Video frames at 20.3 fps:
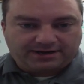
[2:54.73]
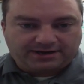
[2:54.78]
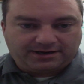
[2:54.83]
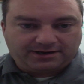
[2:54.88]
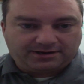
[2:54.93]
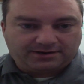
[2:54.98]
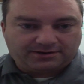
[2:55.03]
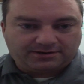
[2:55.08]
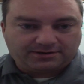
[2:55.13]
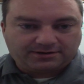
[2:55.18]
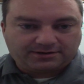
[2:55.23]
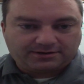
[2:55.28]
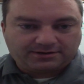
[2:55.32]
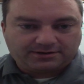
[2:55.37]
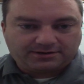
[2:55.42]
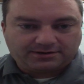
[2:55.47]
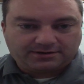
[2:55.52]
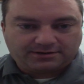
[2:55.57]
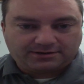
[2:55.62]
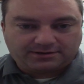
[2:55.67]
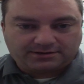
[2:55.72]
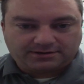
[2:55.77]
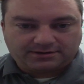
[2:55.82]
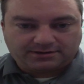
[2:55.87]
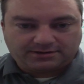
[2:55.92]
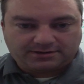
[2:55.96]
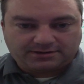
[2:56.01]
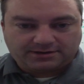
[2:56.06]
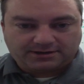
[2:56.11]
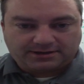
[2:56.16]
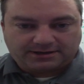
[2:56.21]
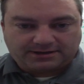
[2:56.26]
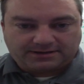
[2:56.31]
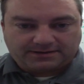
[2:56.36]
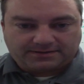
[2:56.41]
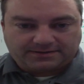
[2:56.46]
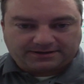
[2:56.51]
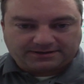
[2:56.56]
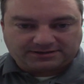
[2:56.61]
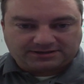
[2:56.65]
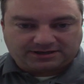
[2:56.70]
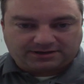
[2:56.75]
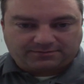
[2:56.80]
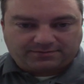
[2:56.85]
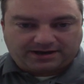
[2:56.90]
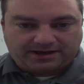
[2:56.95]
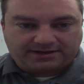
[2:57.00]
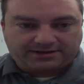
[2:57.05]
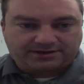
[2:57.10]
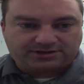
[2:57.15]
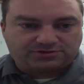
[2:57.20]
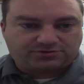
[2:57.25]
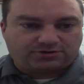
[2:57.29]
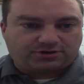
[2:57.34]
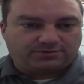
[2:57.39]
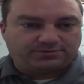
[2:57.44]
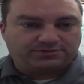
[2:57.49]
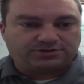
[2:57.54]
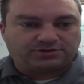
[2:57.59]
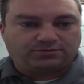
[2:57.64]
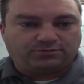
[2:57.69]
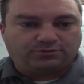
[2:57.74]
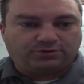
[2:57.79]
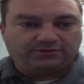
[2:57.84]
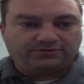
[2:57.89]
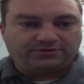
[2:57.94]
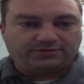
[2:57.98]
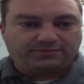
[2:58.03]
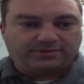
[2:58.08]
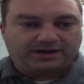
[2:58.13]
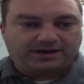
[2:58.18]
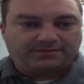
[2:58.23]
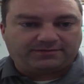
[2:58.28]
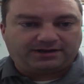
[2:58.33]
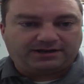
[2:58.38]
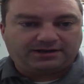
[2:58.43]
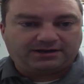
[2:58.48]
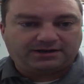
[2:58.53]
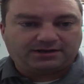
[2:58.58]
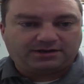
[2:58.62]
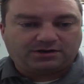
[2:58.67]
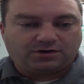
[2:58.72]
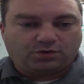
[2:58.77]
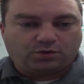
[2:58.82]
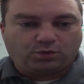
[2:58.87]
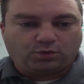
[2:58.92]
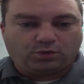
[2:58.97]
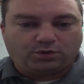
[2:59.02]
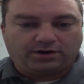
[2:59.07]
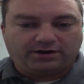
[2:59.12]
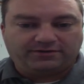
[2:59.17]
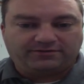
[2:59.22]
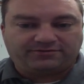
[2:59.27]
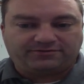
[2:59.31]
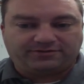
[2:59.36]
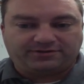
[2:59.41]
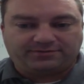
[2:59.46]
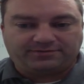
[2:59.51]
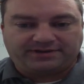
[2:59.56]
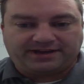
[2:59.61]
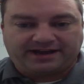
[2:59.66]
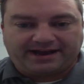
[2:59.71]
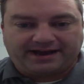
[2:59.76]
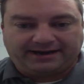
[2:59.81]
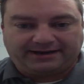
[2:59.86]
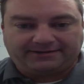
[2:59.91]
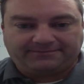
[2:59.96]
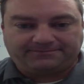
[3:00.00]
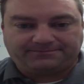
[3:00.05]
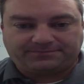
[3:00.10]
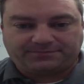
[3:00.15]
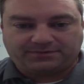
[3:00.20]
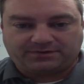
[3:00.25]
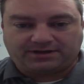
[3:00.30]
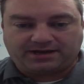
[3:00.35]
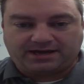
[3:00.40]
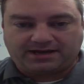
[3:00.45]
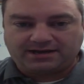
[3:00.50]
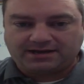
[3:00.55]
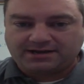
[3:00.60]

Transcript: here, that's a homologous chromosome, one from mommy, one from daddy. Okay,